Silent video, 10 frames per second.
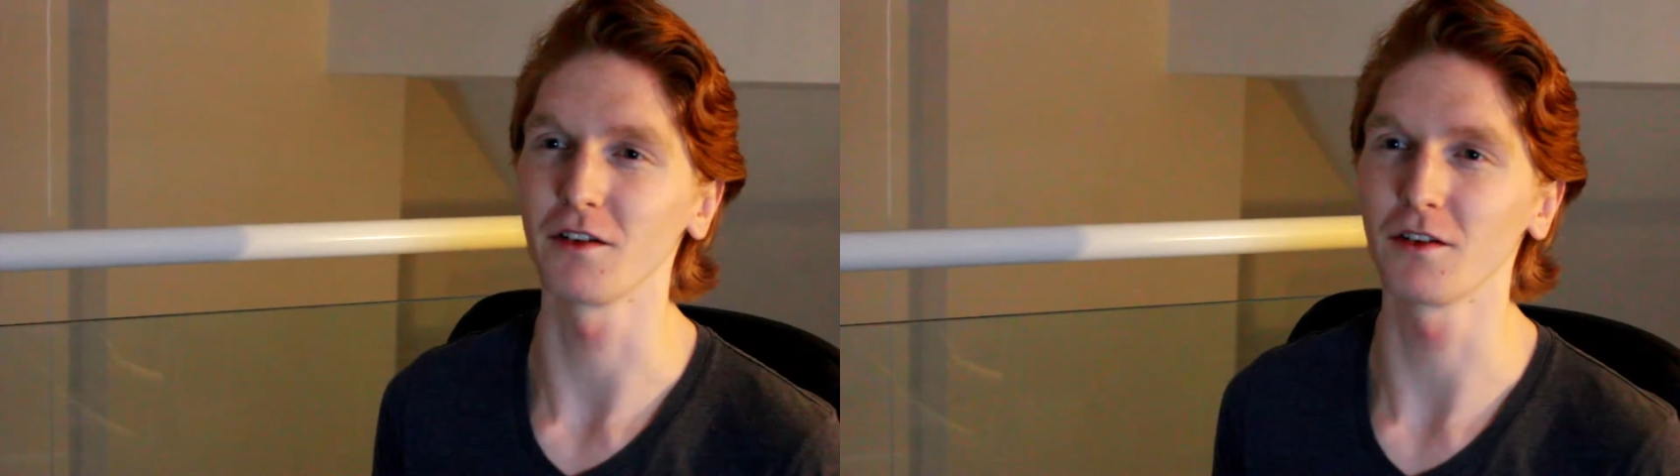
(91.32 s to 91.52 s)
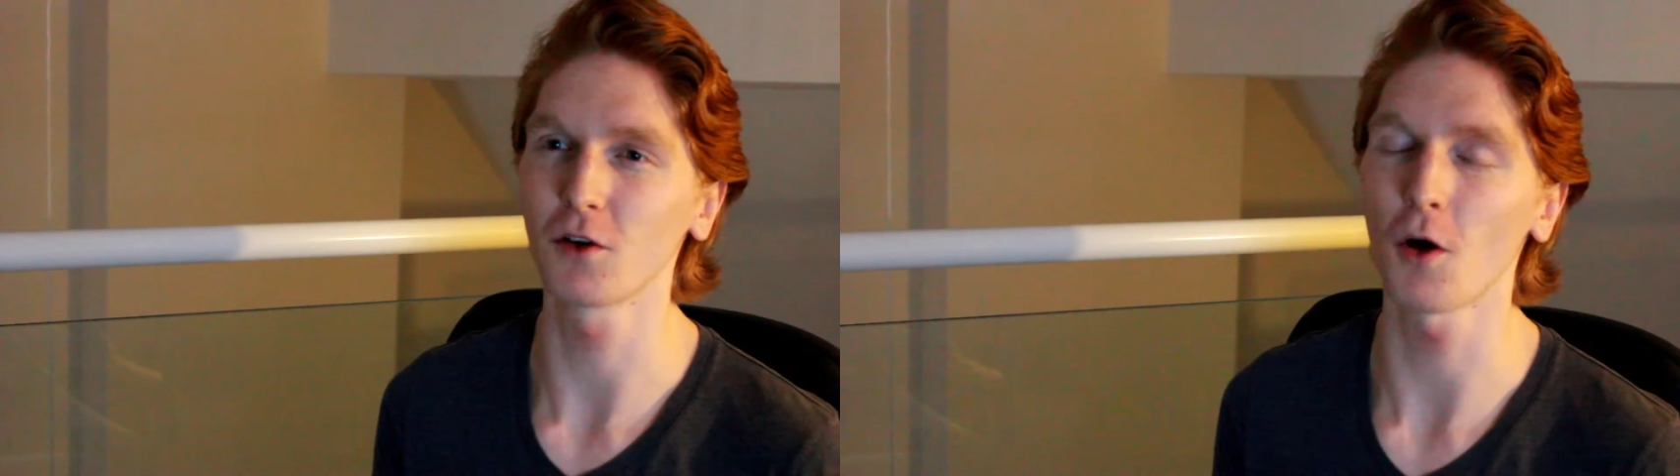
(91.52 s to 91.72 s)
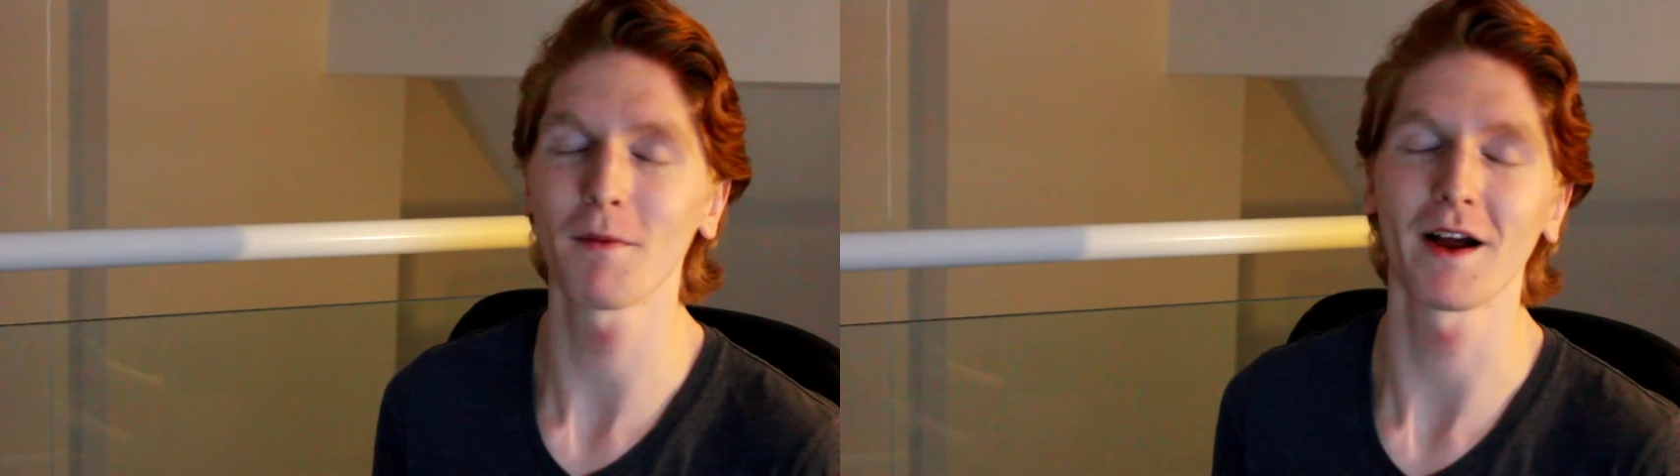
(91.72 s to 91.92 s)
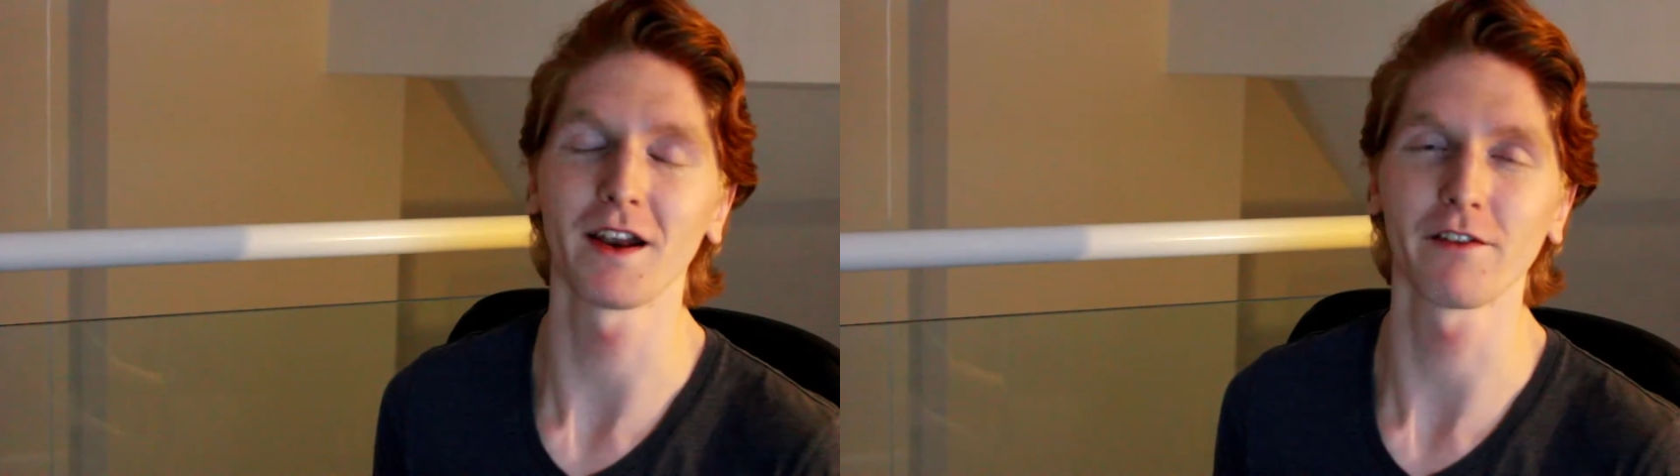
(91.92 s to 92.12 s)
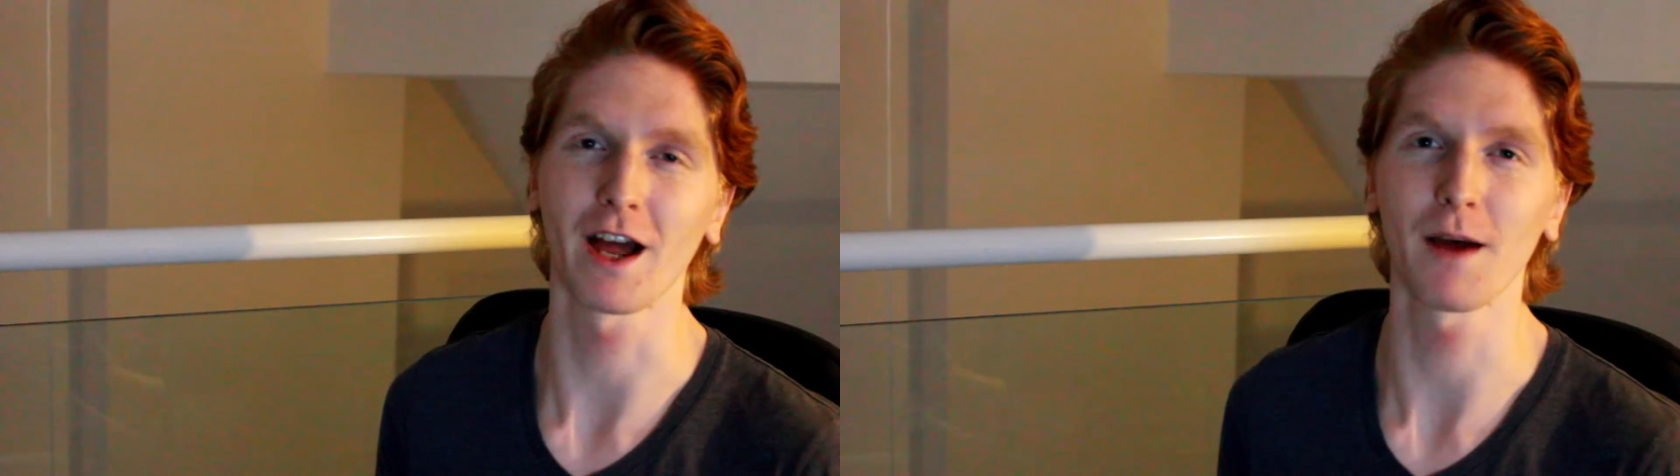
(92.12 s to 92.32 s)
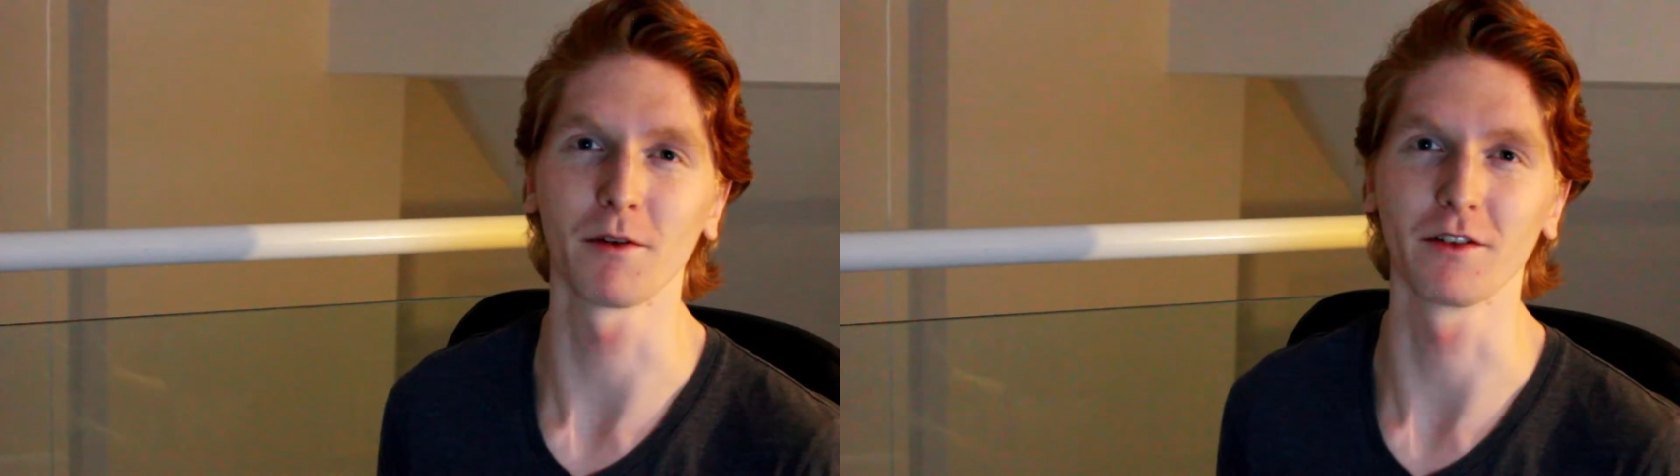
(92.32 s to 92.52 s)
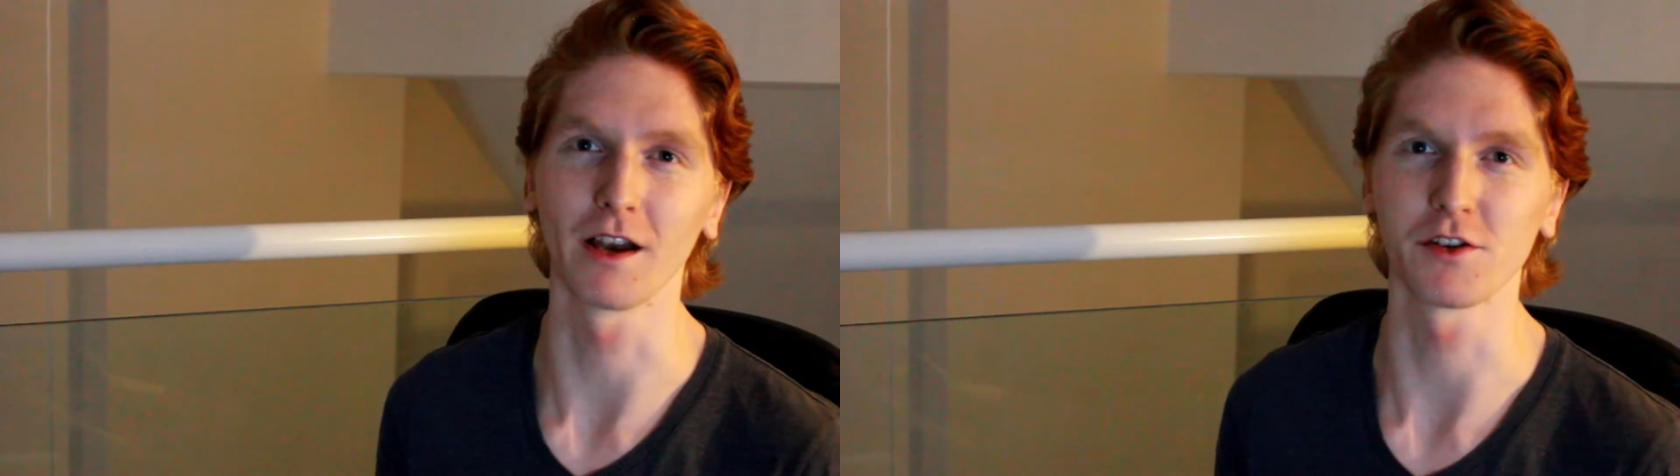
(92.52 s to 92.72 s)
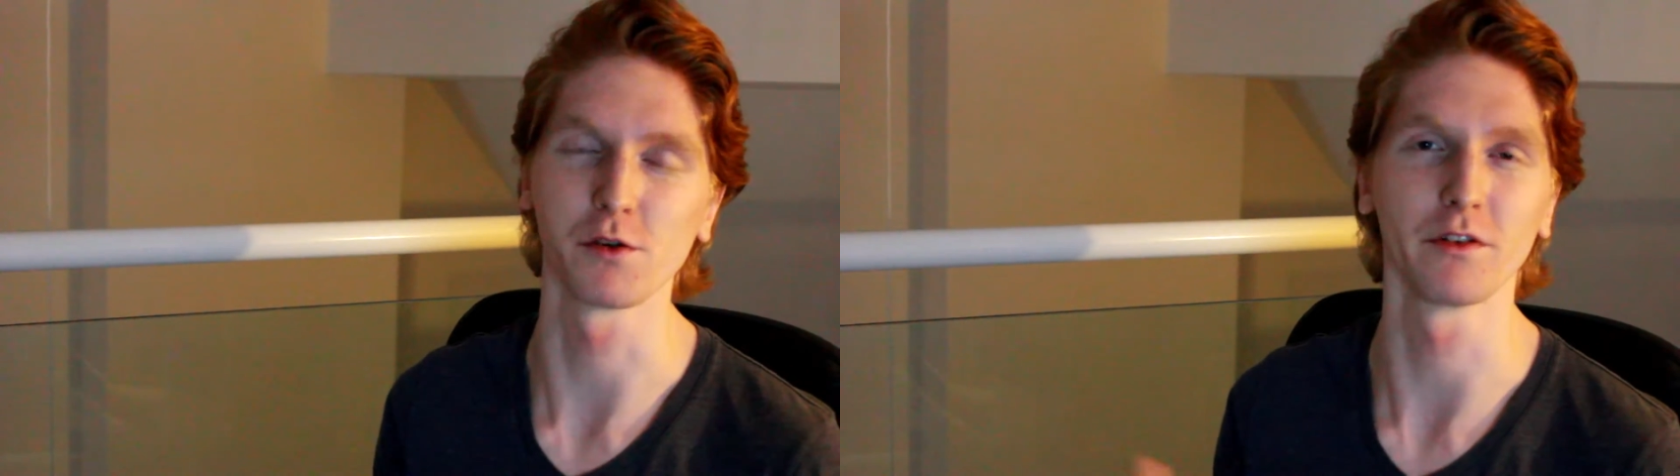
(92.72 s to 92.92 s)
Combat never happened
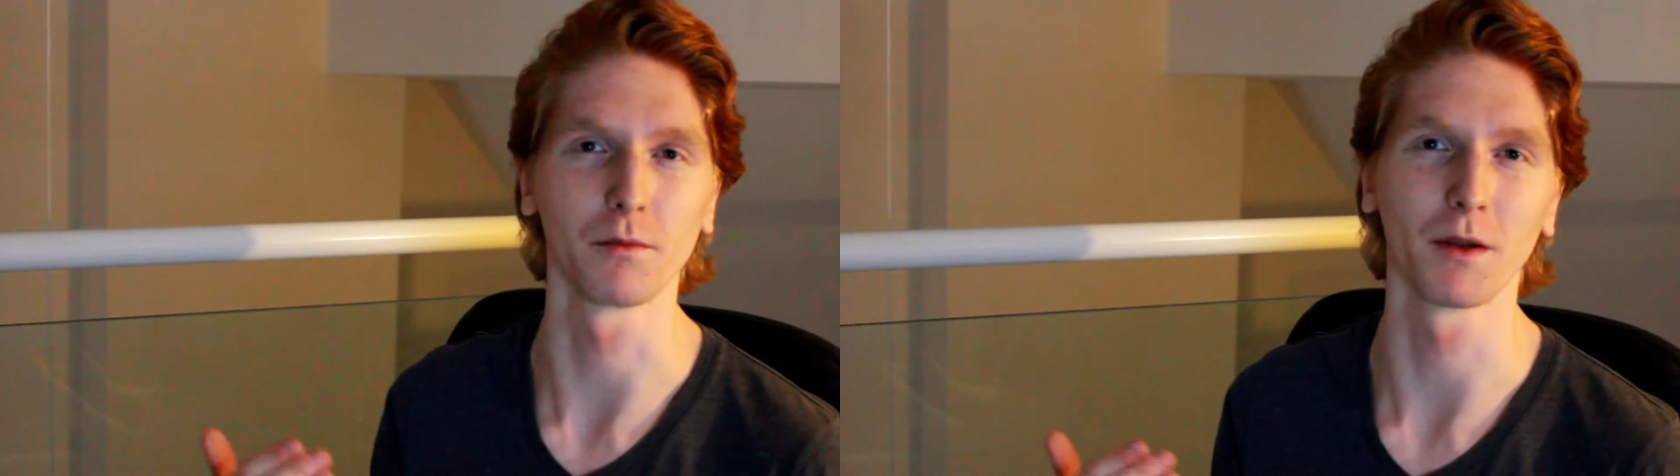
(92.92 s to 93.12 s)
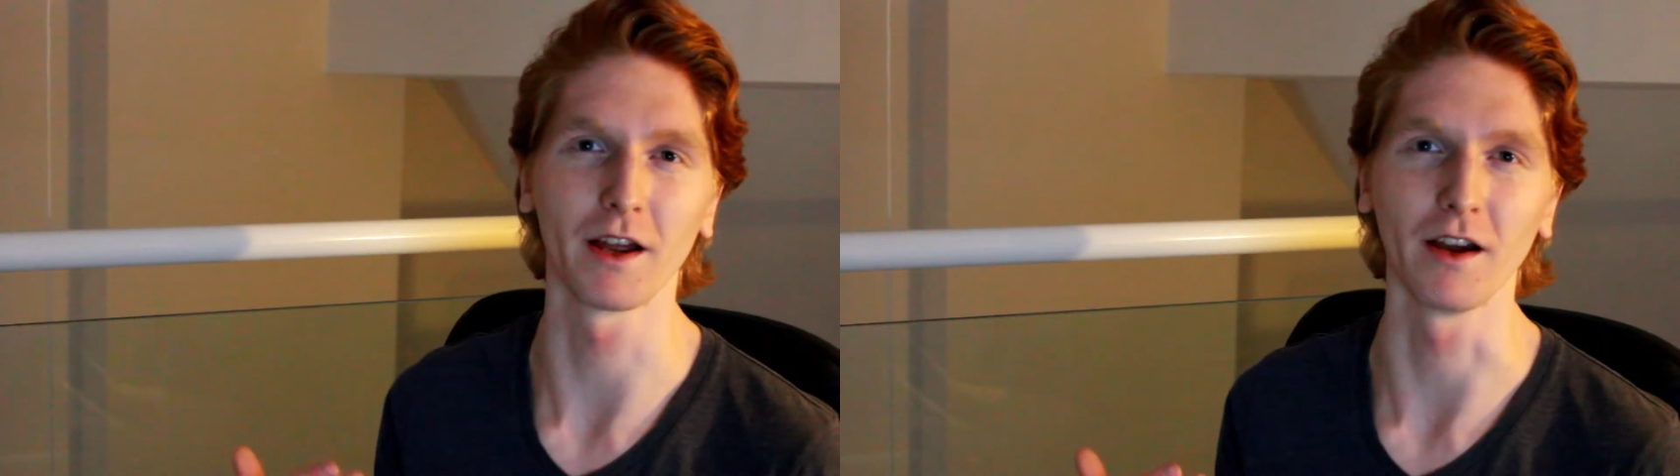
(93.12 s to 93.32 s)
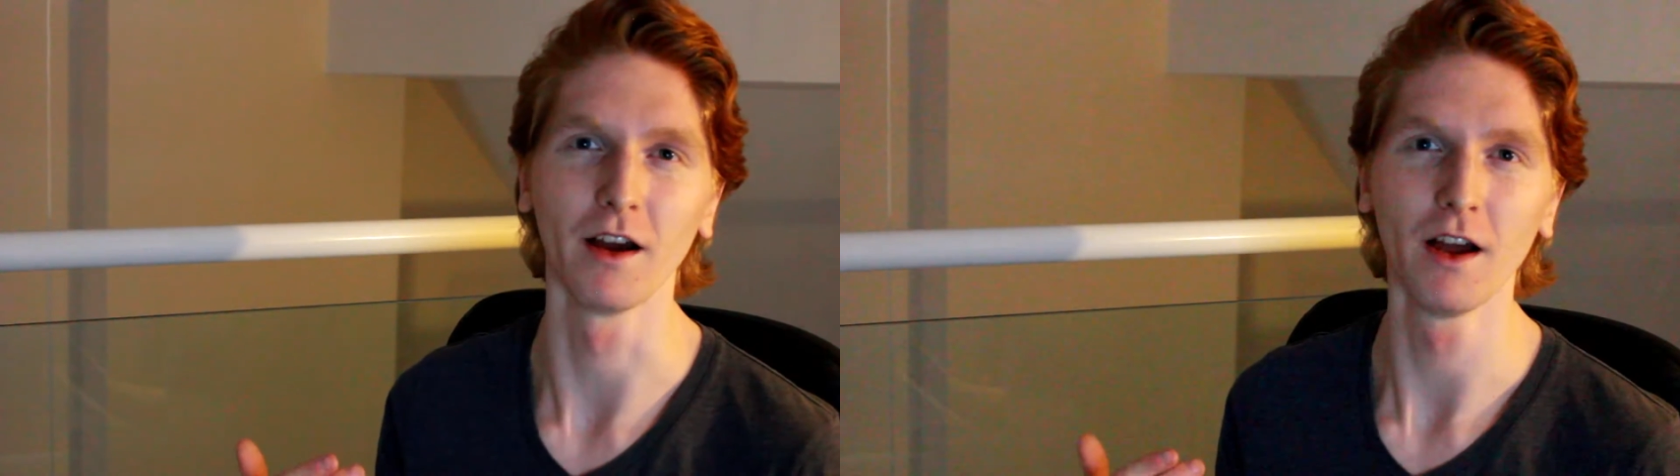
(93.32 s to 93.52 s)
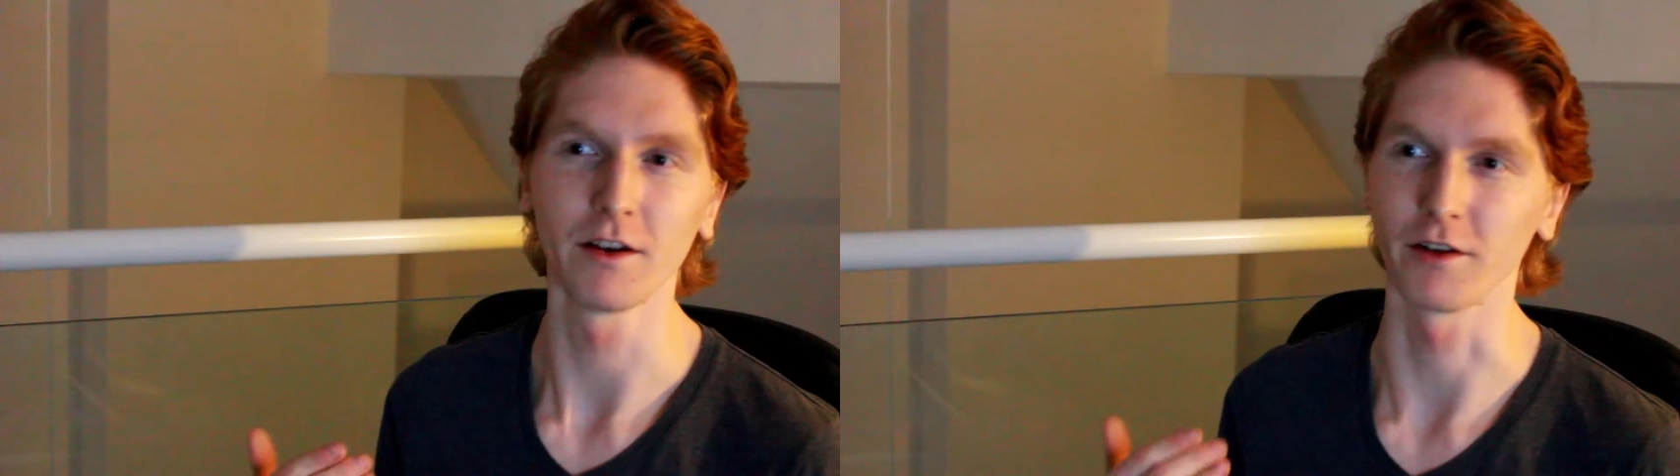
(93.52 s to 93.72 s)
unless you as a player